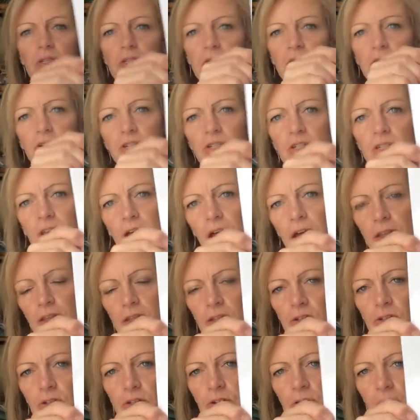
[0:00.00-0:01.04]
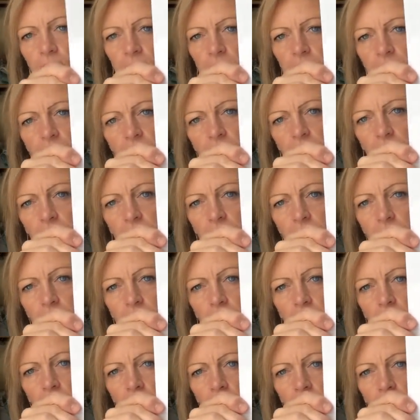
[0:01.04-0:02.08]
stitches out this direction,
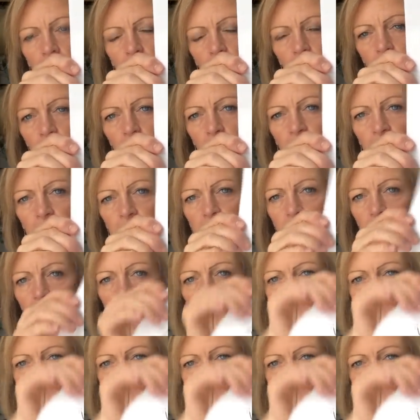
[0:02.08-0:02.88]
but obviously